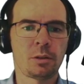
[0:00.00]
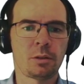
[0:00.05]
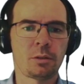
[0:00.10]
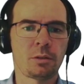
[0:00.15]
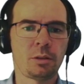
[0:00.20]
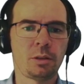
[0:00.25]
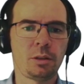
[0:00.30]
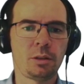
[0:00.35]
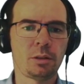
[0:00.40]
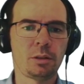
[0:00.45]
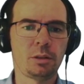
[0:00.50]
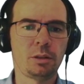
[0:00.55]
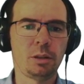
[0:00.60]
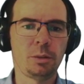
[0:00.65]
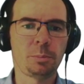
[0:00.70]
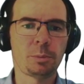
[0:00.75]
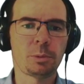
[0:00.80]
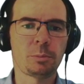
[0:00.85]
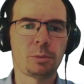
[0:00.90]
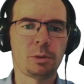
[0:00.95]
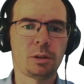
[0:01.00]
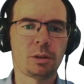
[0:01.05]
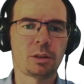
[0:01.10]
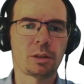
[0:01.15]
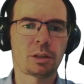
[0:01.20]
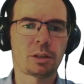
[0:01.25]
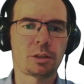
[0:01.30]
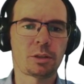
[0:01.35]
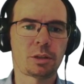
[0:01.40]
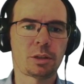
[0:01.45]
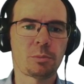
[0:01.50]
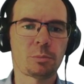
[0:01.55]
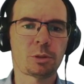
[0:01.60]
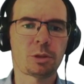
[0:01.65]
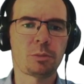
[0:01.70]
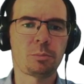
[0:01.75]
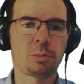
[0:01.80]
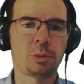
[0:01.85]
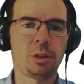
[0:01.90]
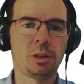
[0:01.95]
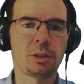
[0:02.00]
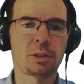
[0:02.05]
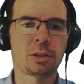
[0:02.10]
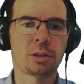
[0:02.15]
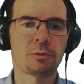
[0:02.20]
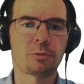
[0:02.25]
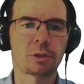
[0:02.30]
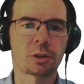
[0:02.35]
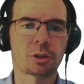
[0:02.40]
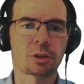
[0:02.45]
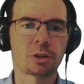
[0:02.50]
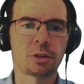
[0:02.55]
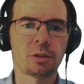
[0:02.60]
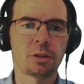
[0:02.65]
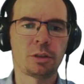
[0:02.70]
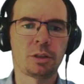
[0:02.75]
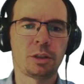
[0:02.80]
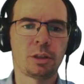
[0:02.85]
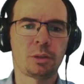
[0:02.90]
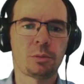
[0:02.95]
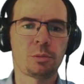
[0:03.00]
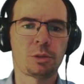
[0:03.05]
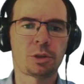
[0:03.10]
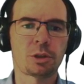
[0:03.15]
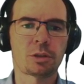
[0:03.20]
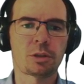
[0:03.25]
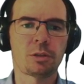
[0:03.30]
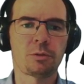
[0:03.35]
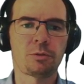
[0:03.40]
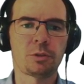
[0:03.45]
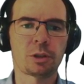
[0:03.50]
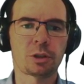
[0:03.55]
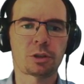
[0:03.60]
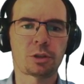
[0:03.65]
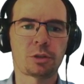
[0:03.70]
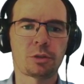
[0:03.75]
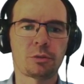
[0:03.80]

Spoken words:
The optimal consumption policy function, which is the function of